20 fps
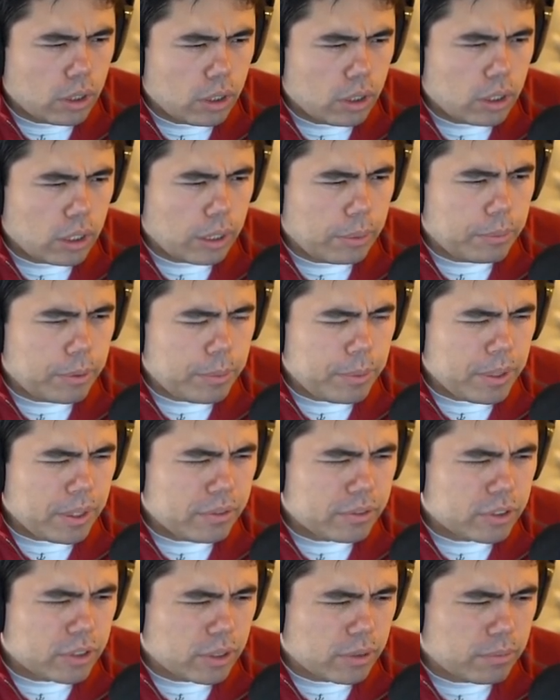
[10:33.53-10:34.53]
uh maybe I
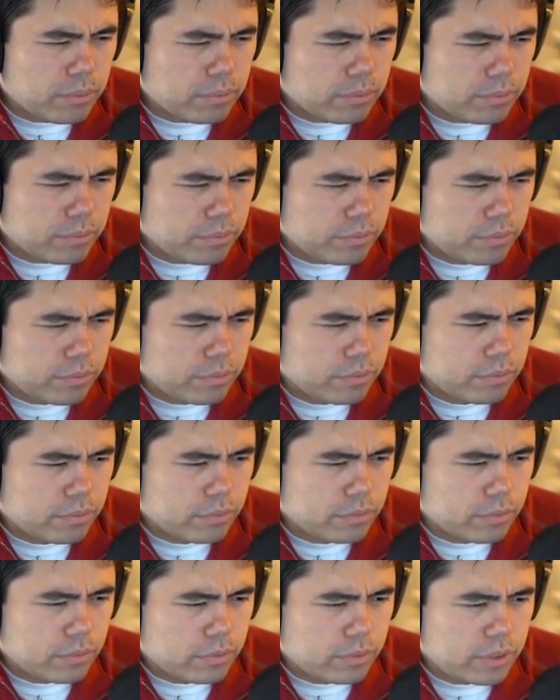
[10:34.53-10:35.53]
have some
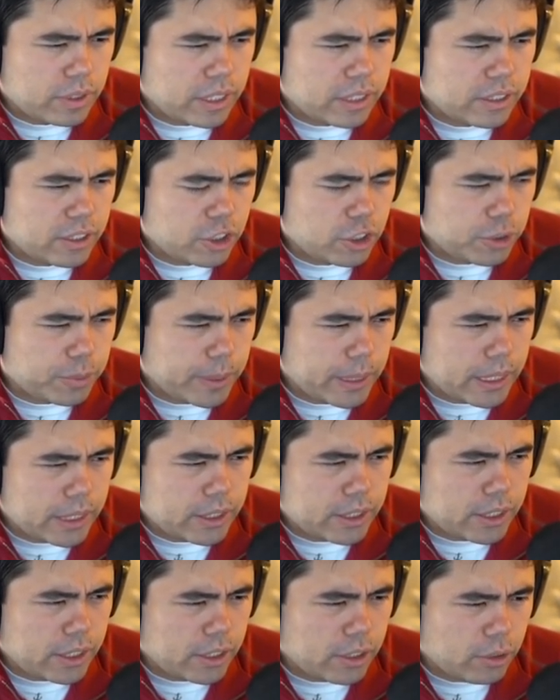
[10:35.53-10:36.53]
fancy
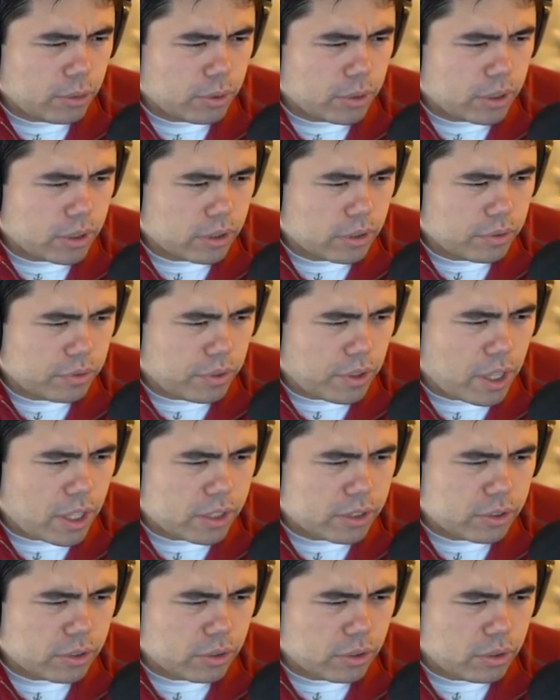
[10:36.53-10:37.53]
schmancy here with the
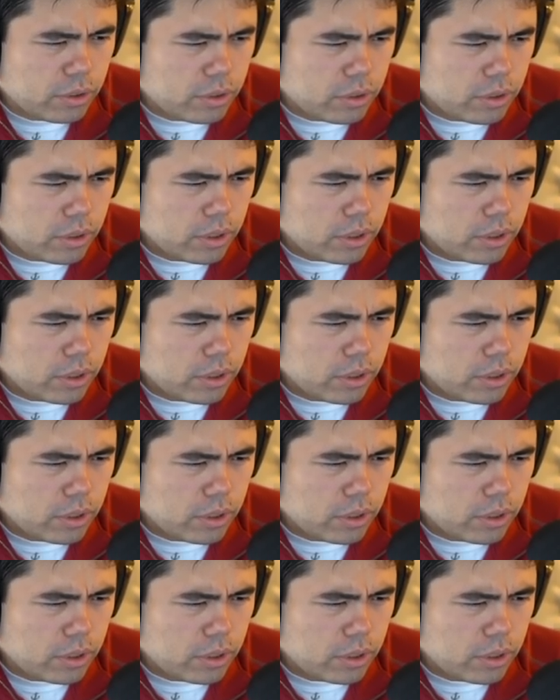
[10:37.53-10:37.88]
fossil